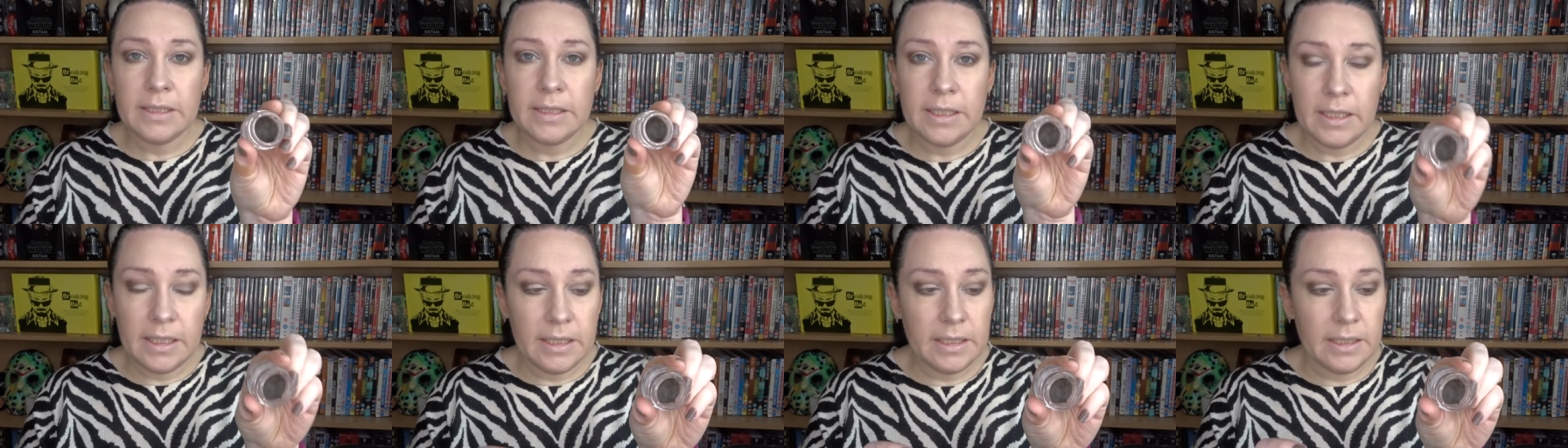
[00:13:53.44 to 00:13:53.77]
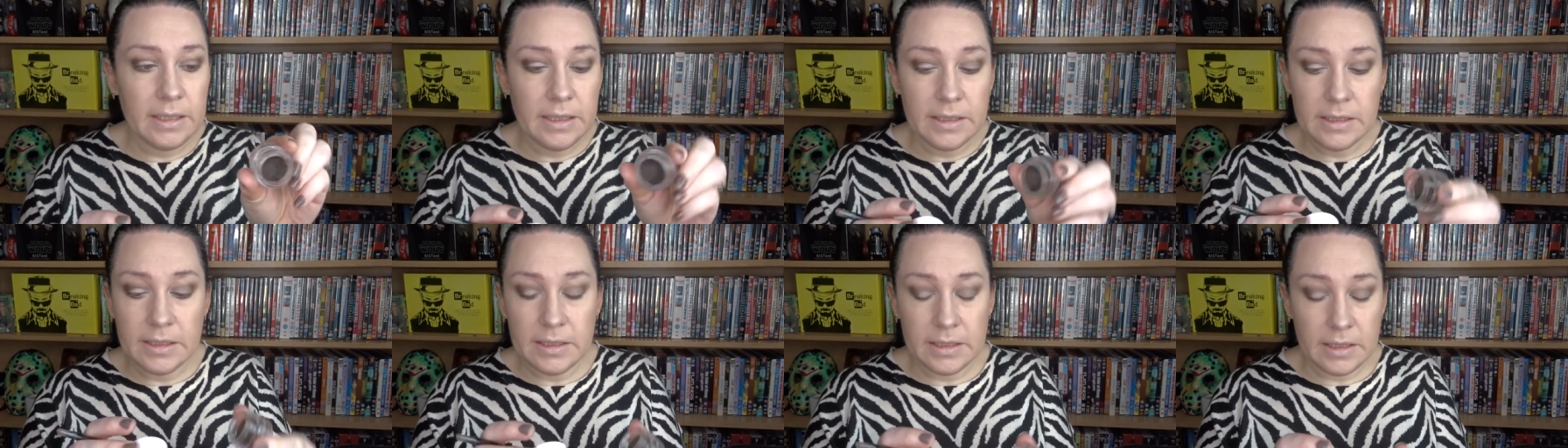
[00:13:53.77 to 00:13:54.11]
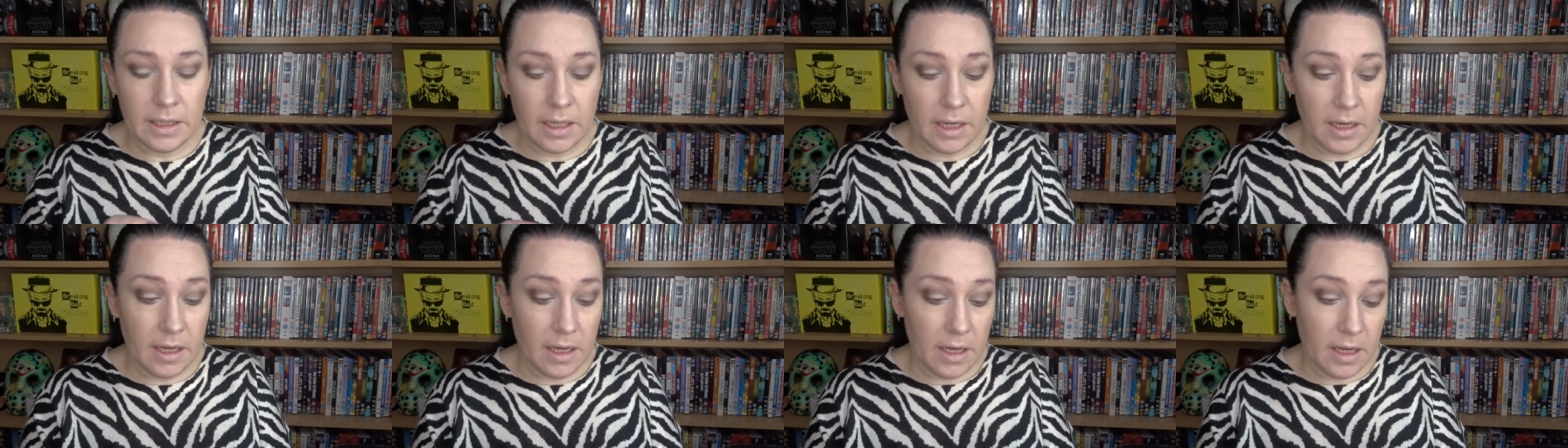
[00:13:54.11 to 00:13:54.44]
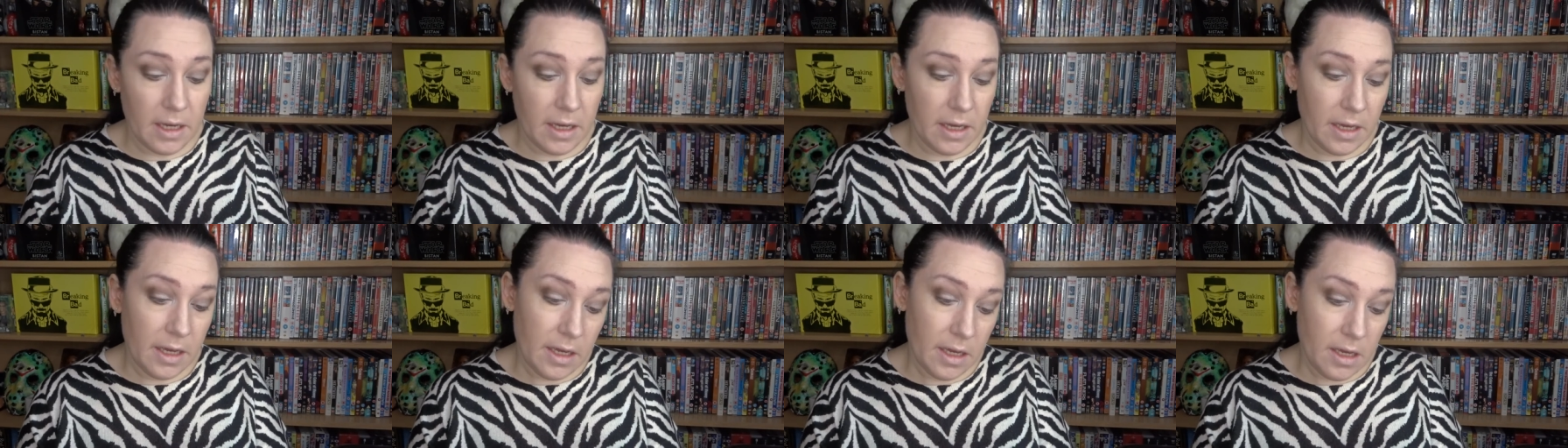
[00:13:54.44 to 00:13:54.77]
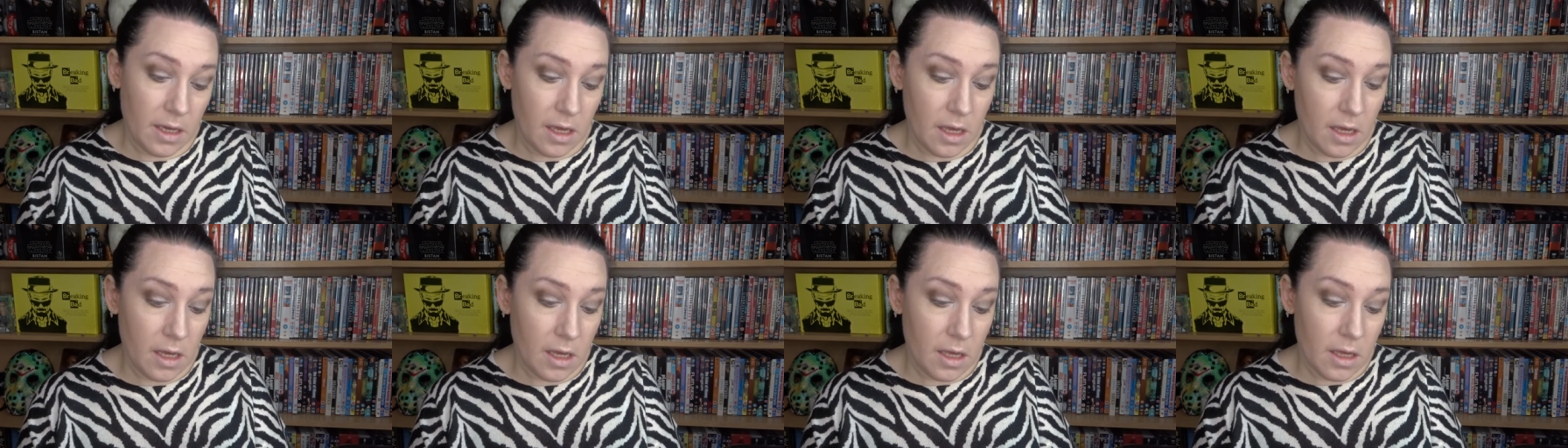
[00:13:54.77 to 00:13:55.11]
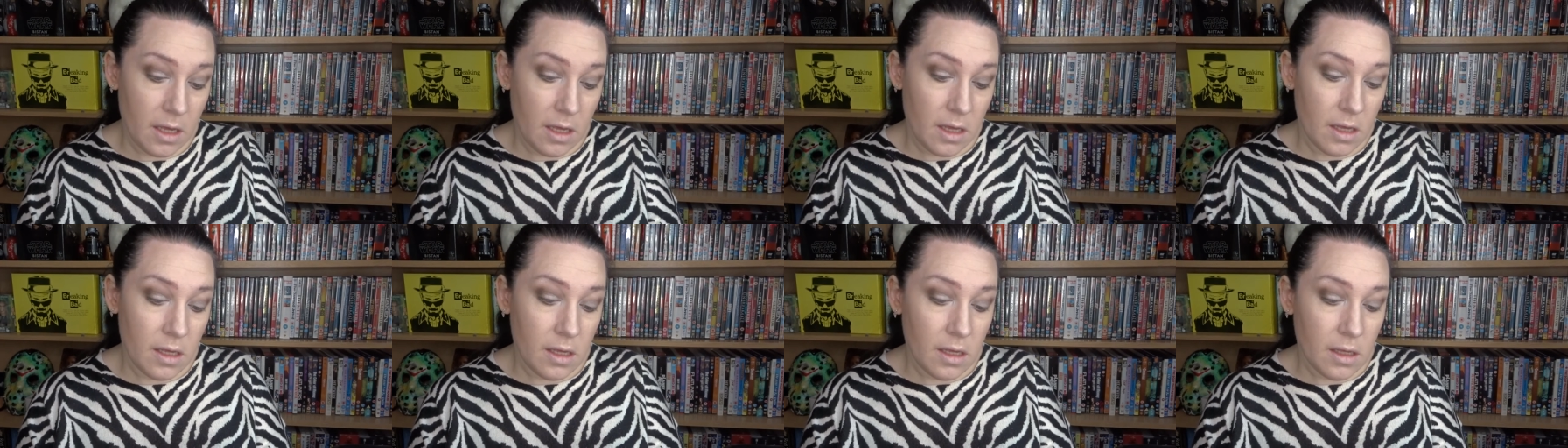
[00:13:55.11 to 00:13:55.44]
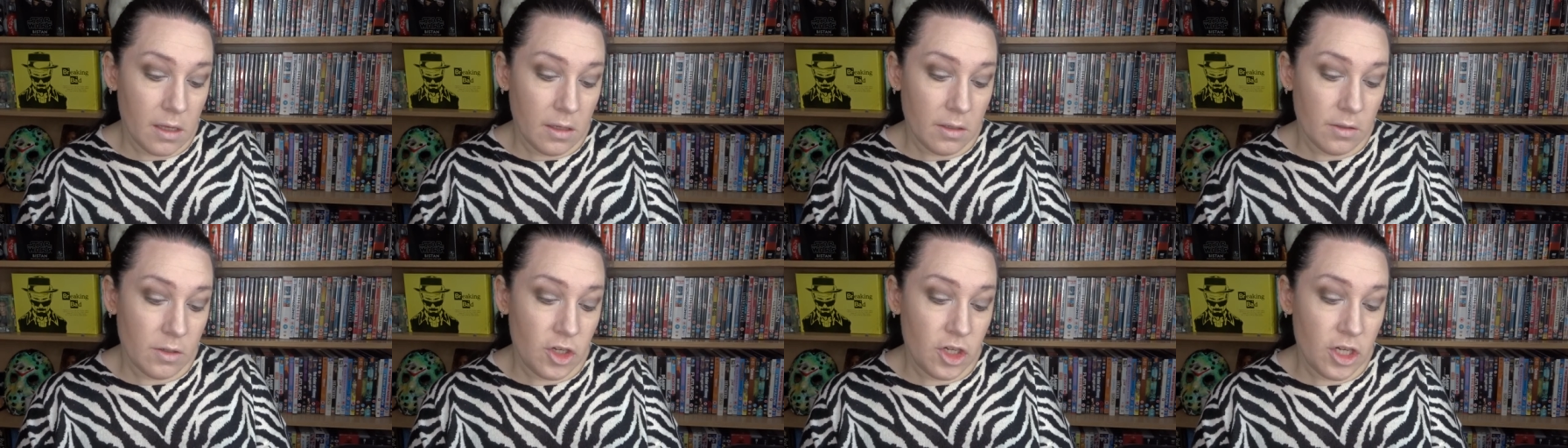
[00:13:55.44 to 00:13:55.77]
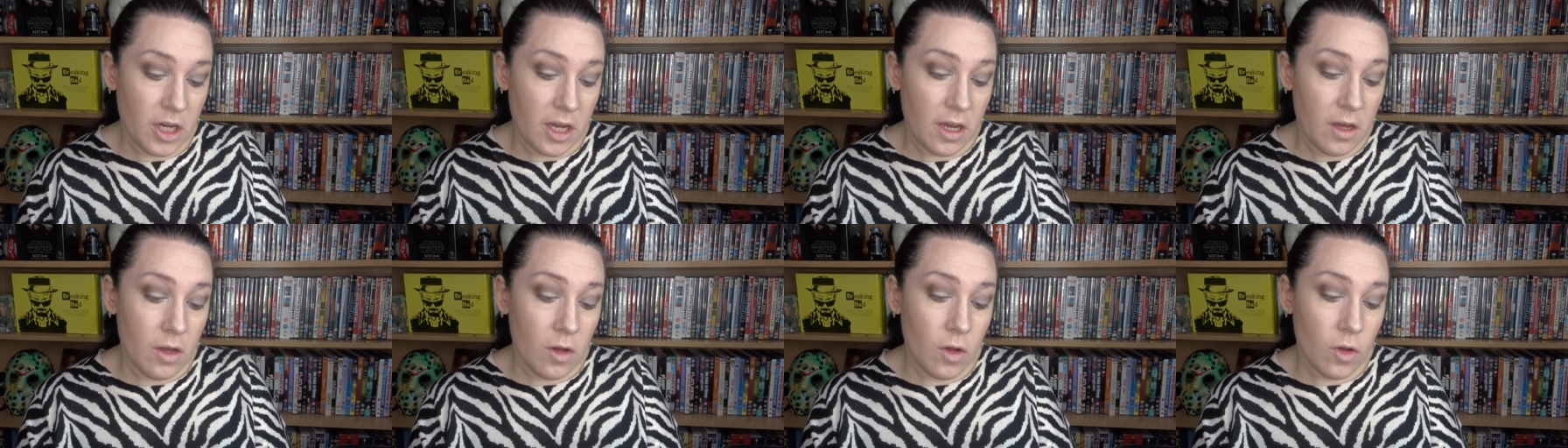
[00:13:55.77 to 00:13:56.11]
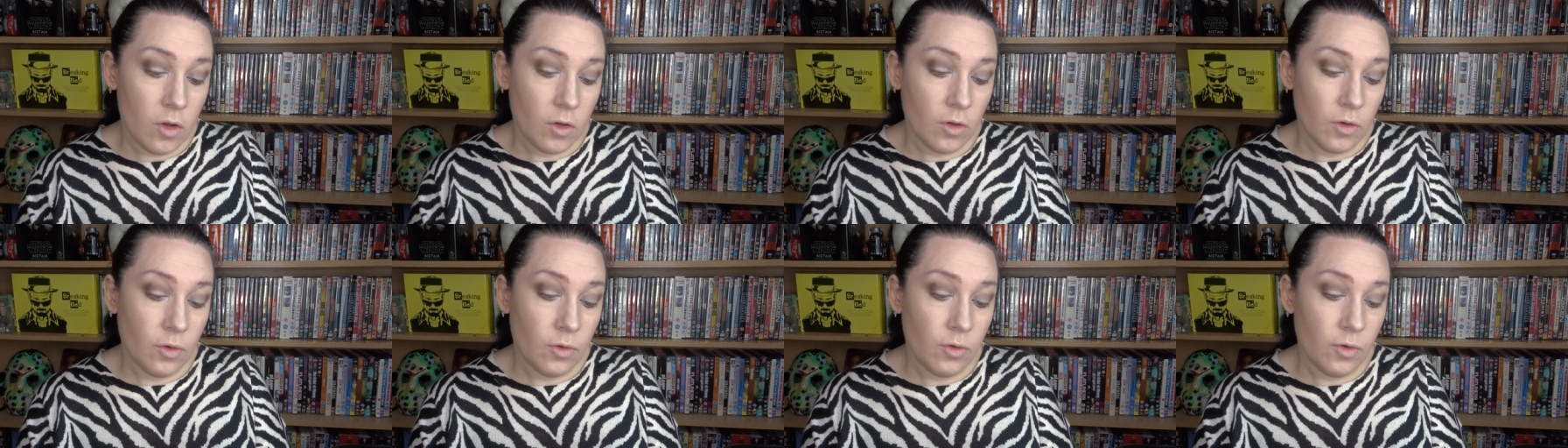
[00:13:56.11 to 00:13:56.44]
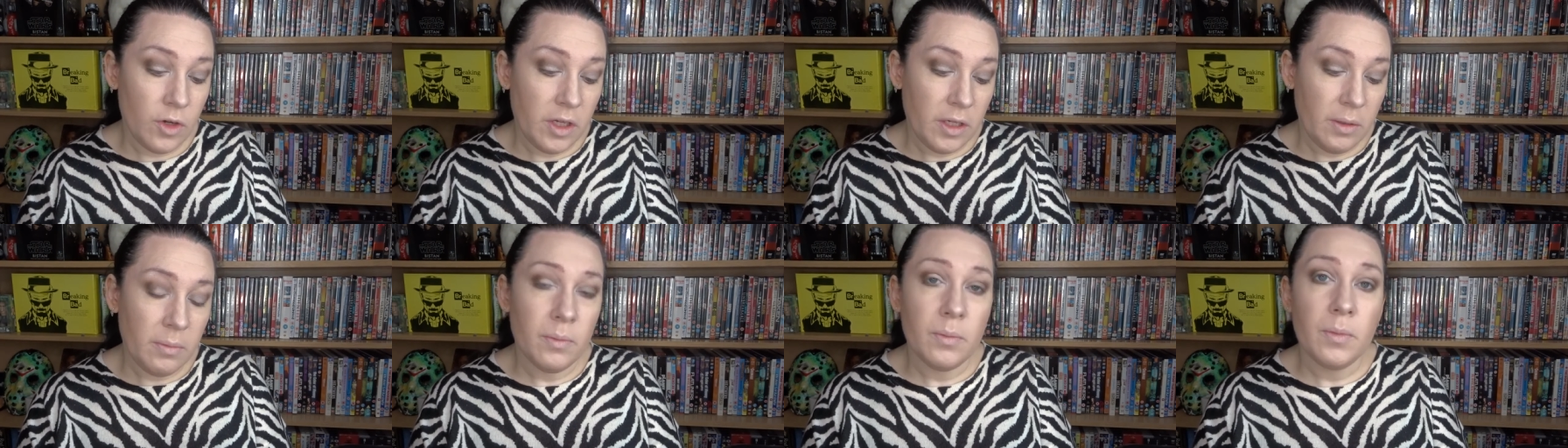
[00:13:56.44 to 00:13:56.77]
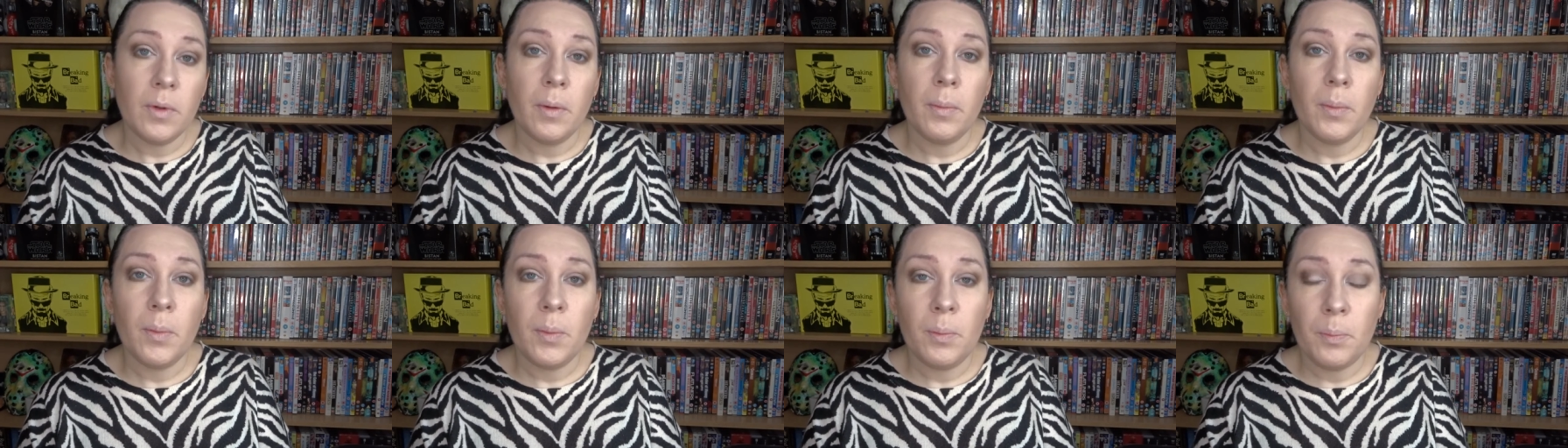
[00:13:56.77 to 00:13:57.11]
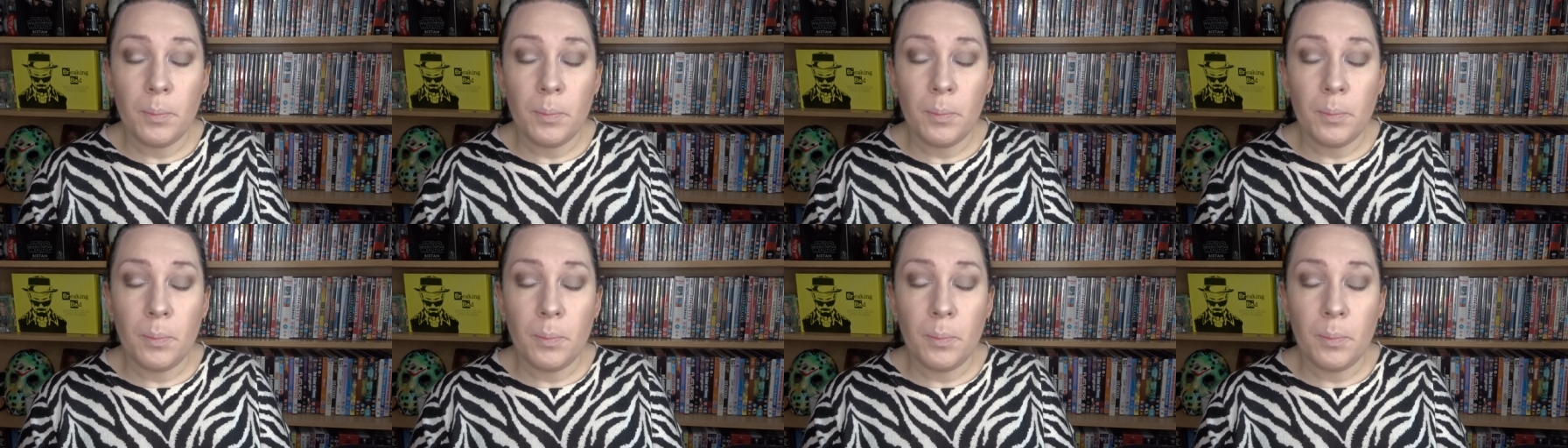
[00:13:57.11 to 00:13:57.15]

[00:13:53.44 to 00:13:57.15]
Is a gel cream